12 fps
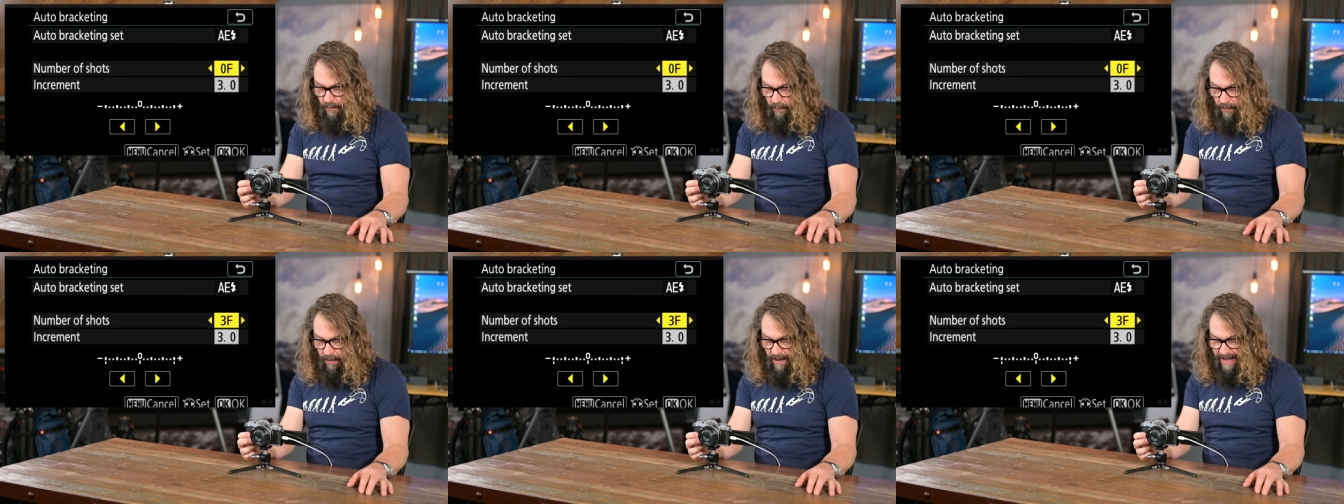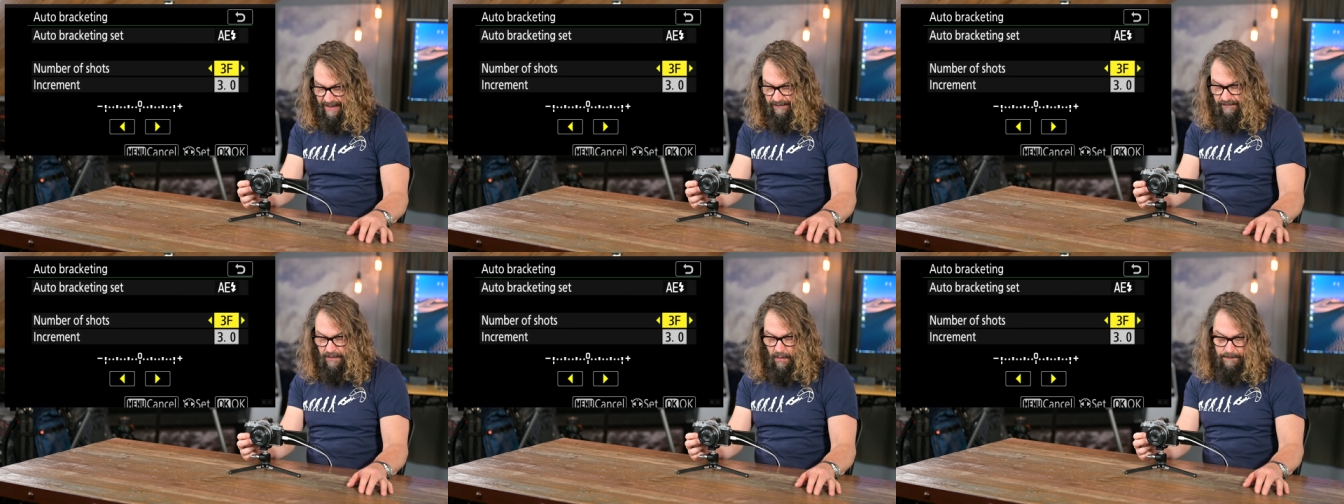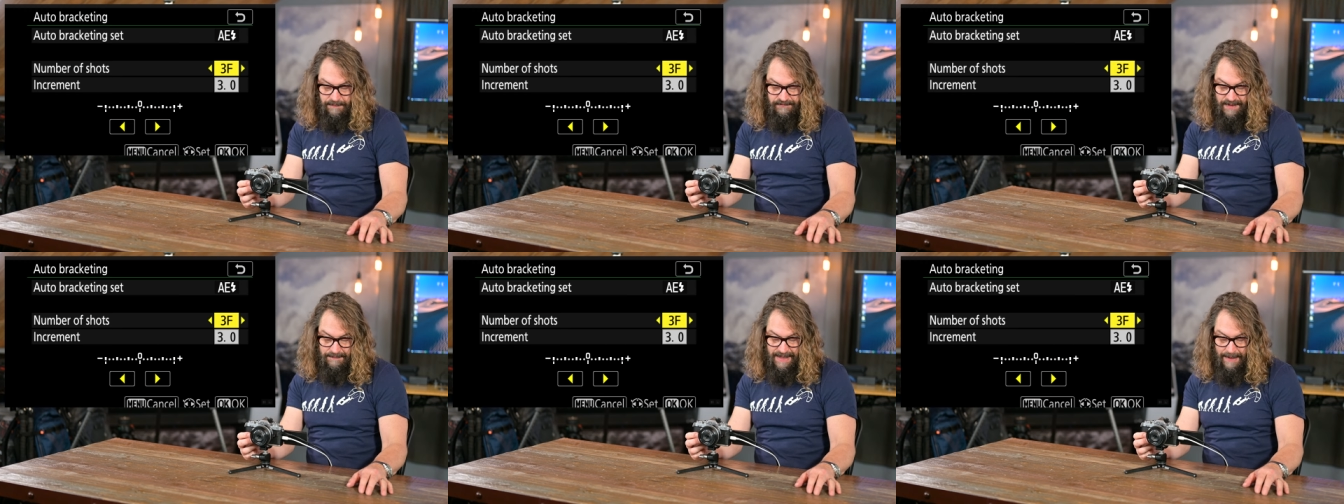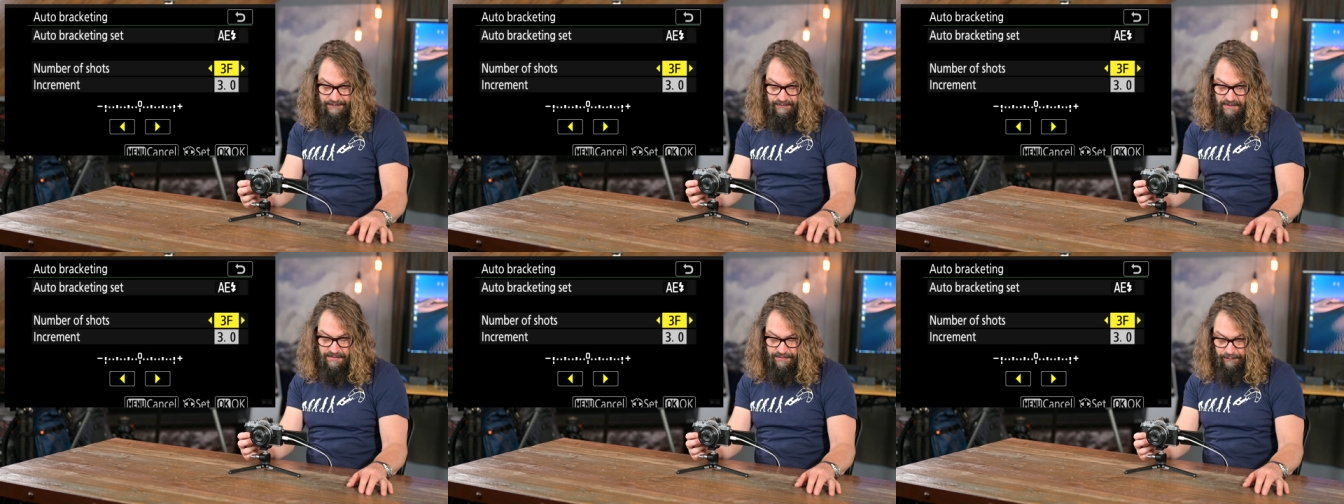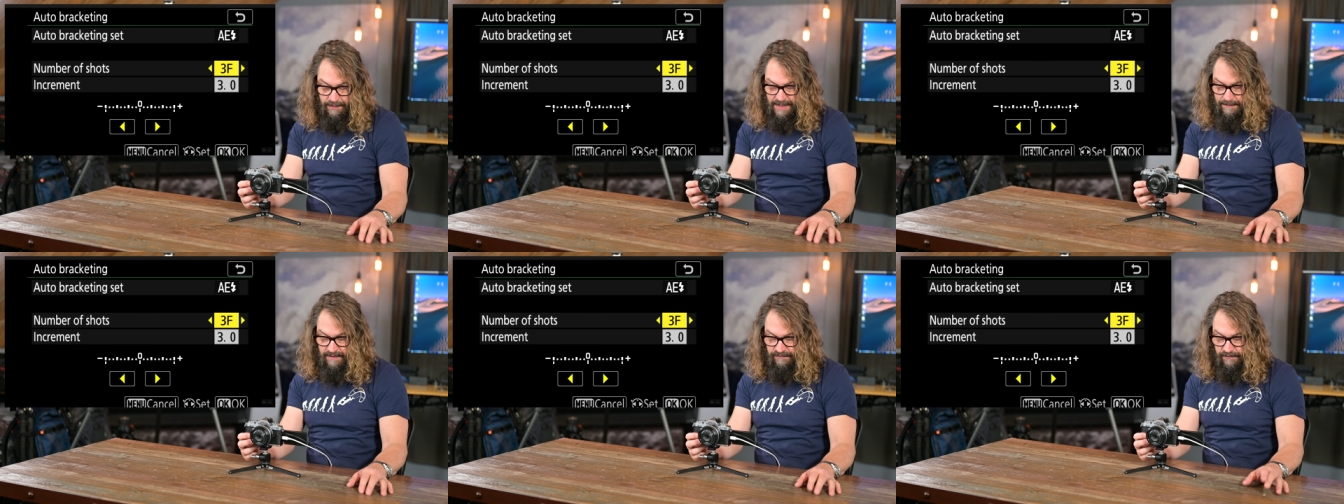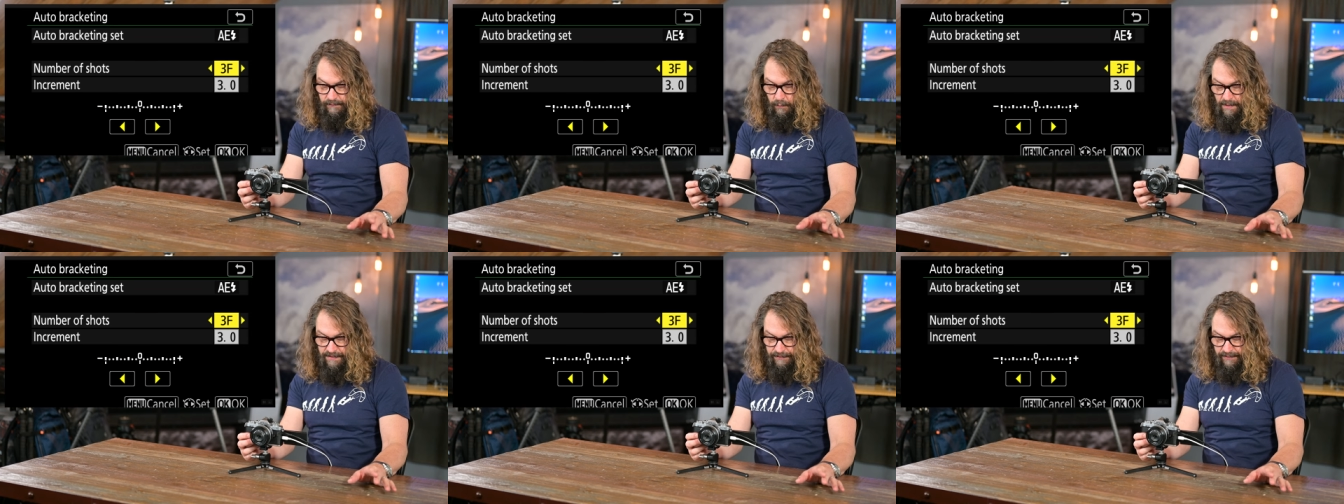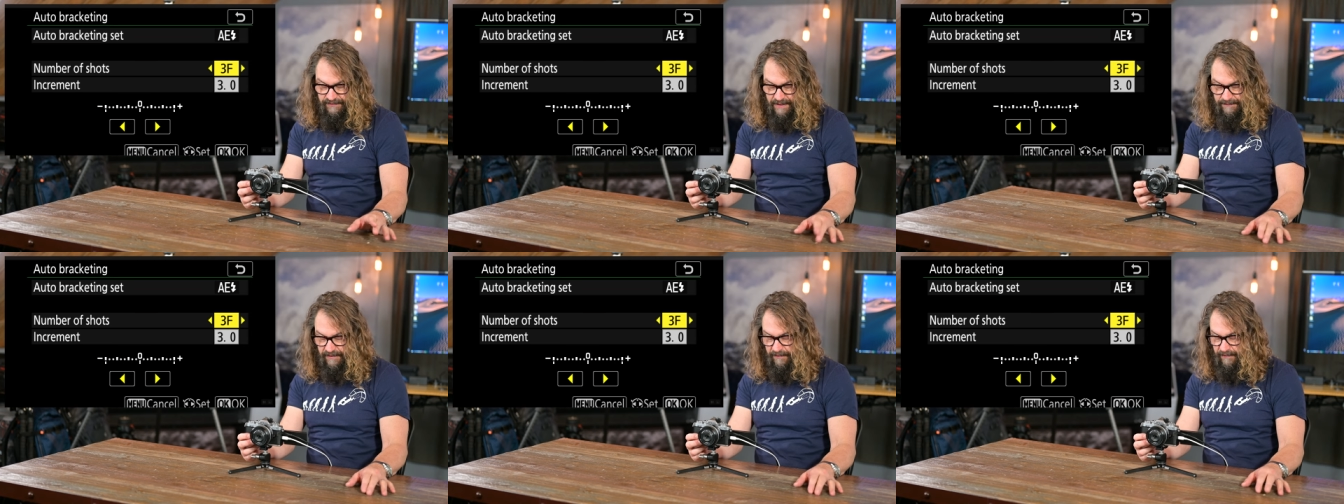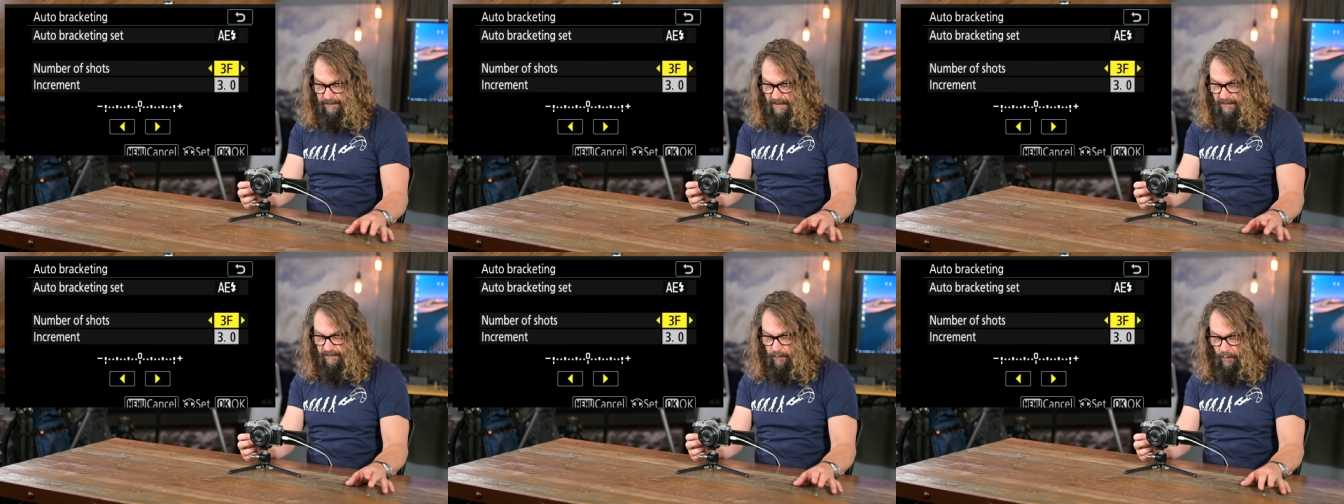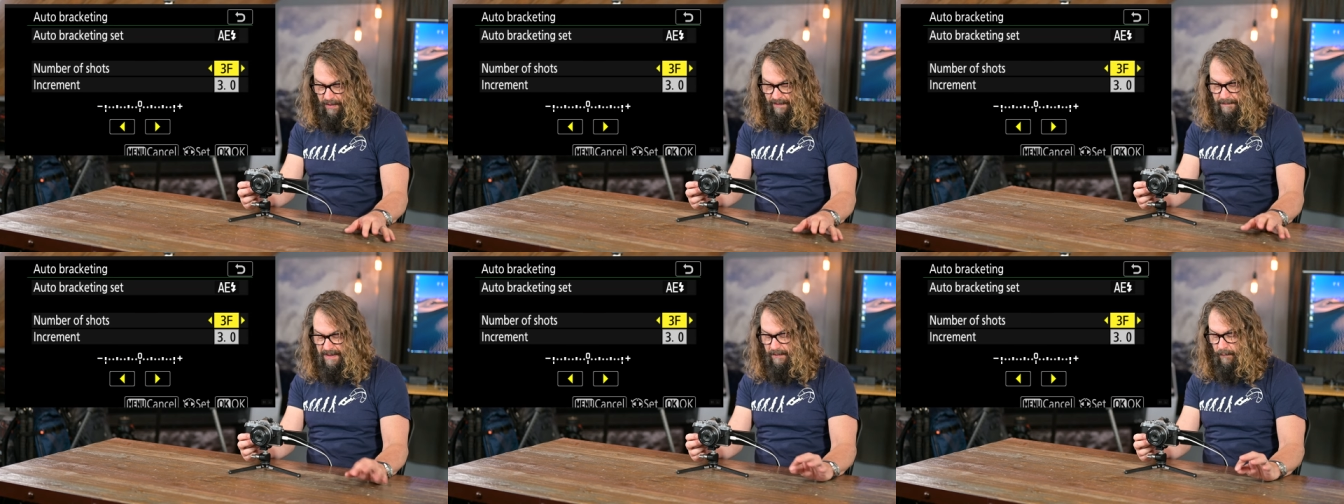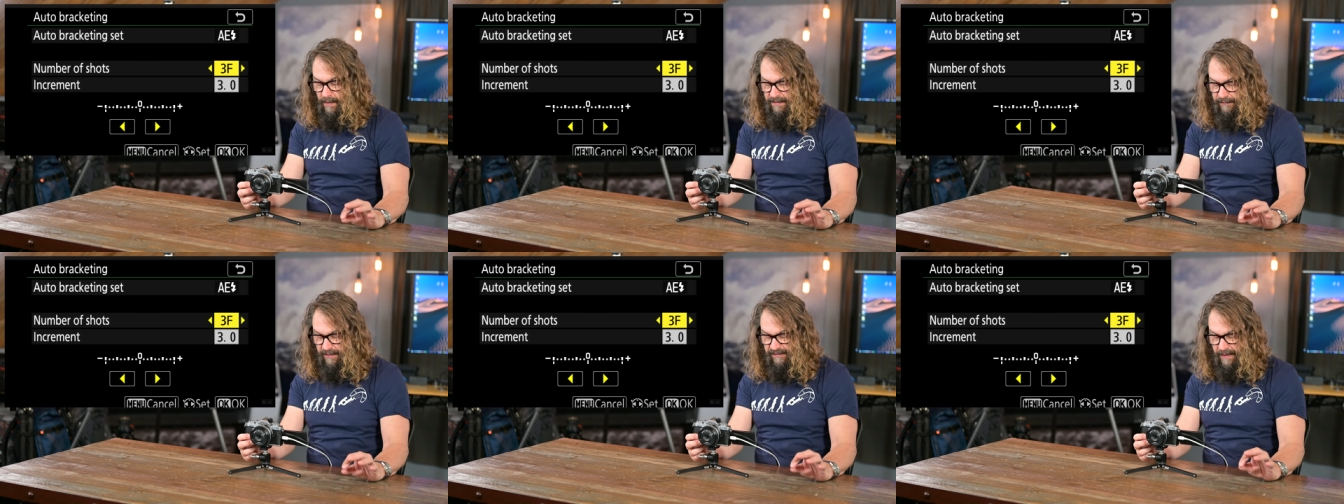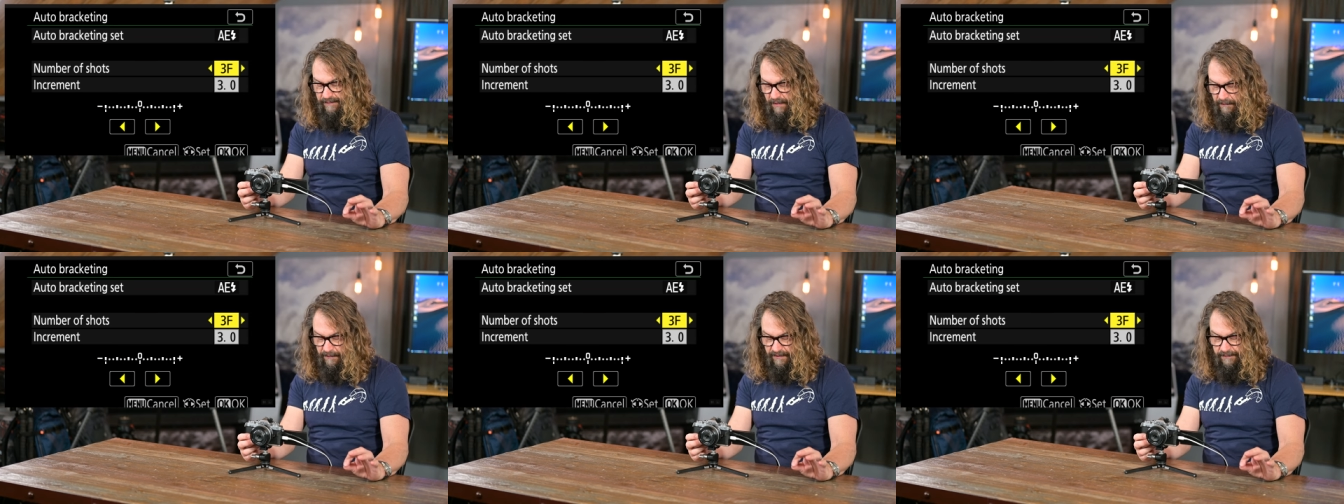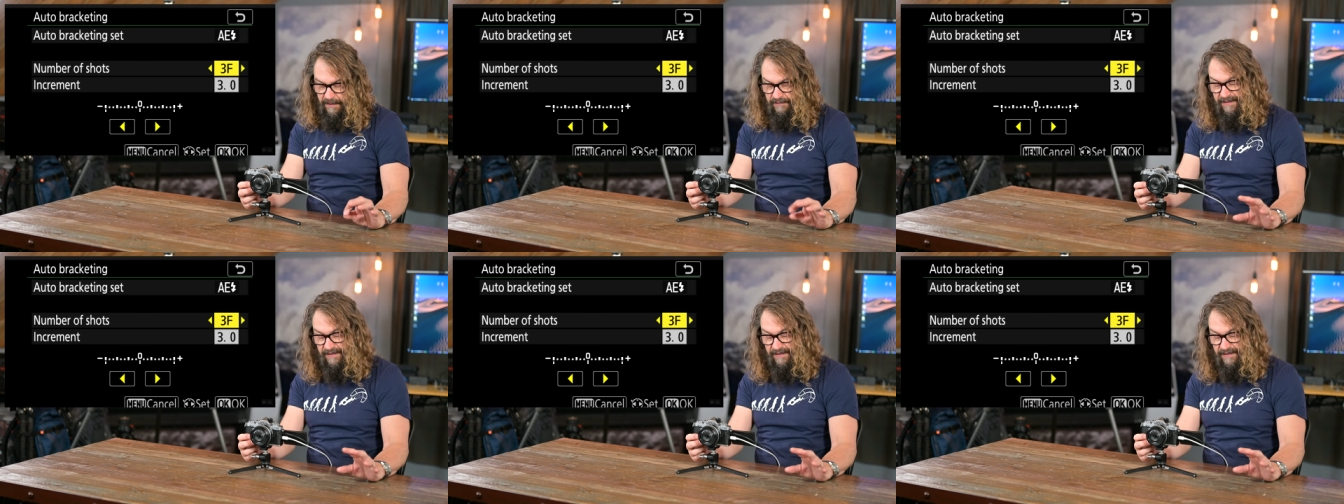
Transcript: Or I could go up and say I'm capturing three images, one three stops underexposed, one on the meter, one three stops overexposed.